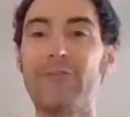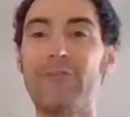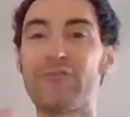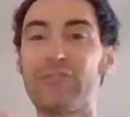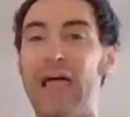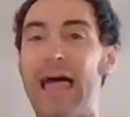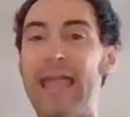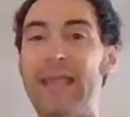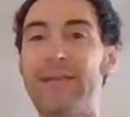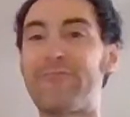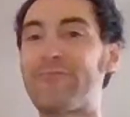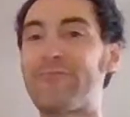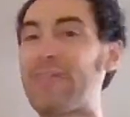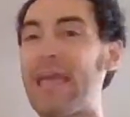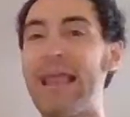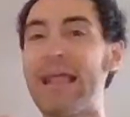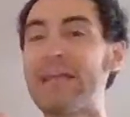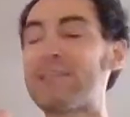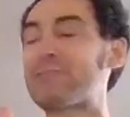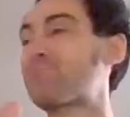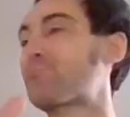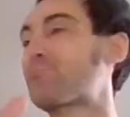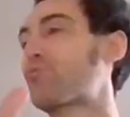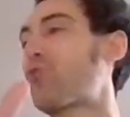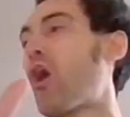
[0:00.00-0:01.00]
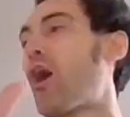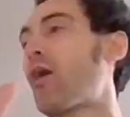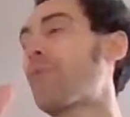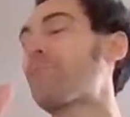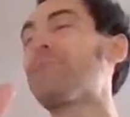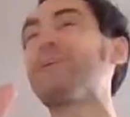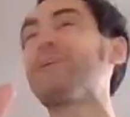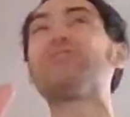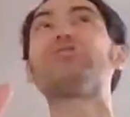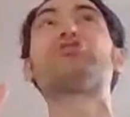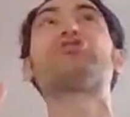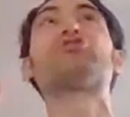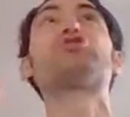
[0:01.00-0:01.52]
of life that has brought
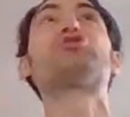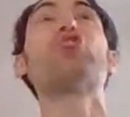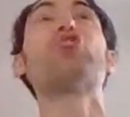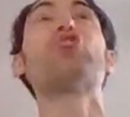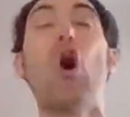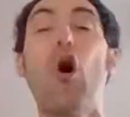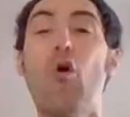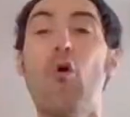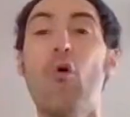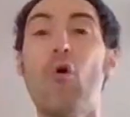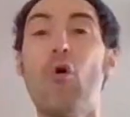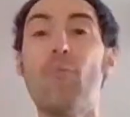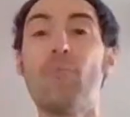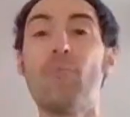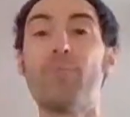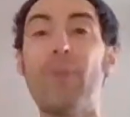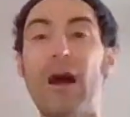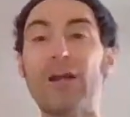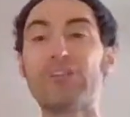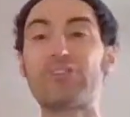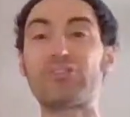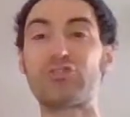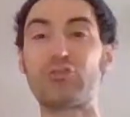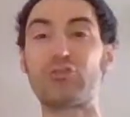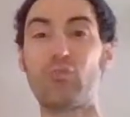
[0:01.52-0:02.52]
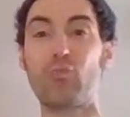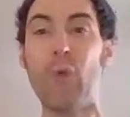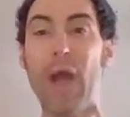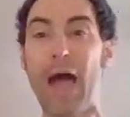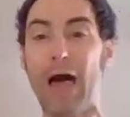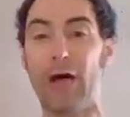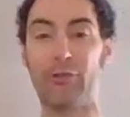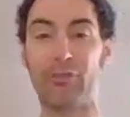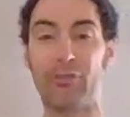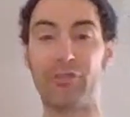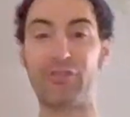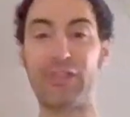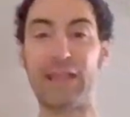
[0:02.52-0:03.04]
me so much
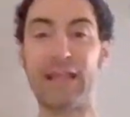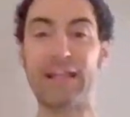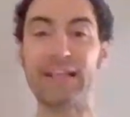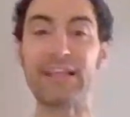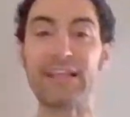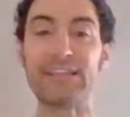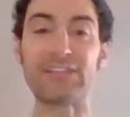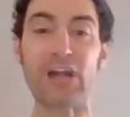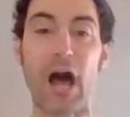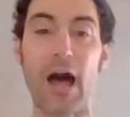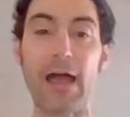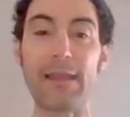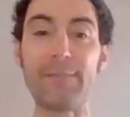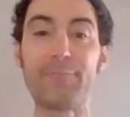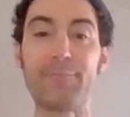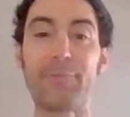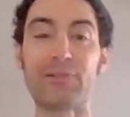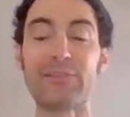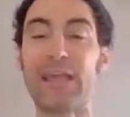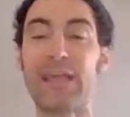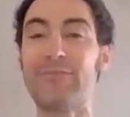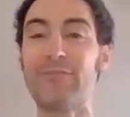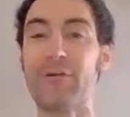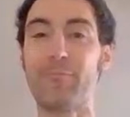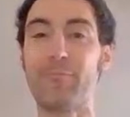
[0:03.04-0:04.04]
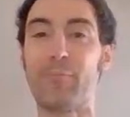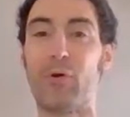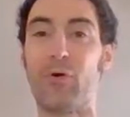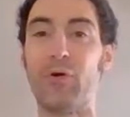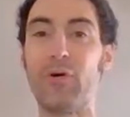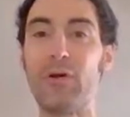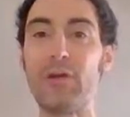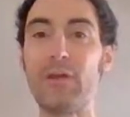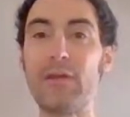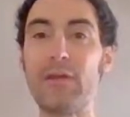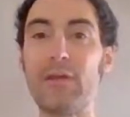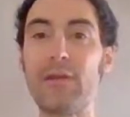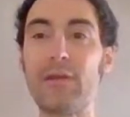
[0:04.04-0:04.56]
wealth. It is unbelievable.
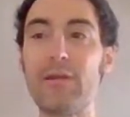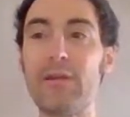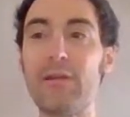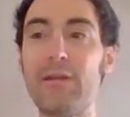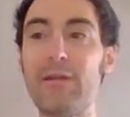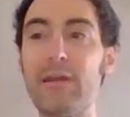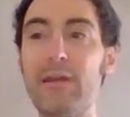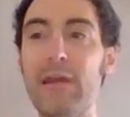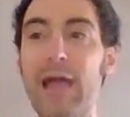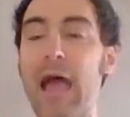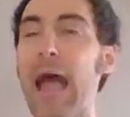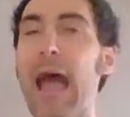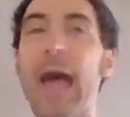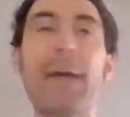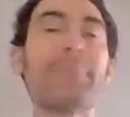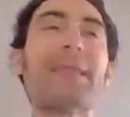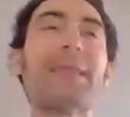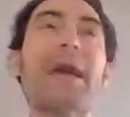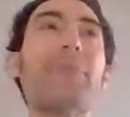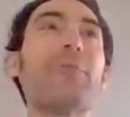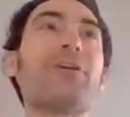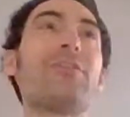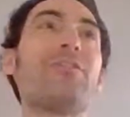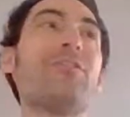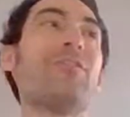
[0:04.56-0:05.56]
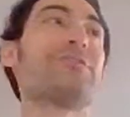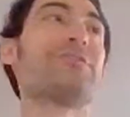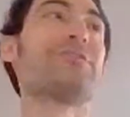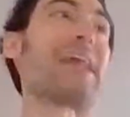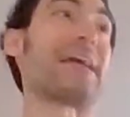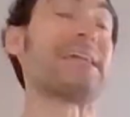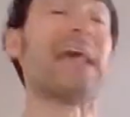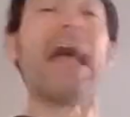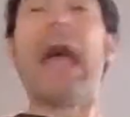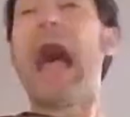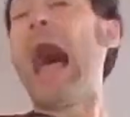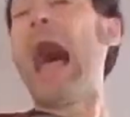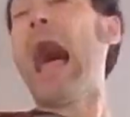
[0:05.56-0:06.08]
I'm not one of those
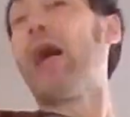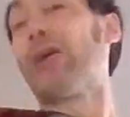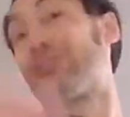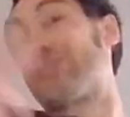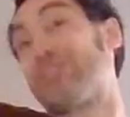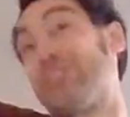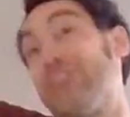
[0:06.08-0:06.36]
guys, I'll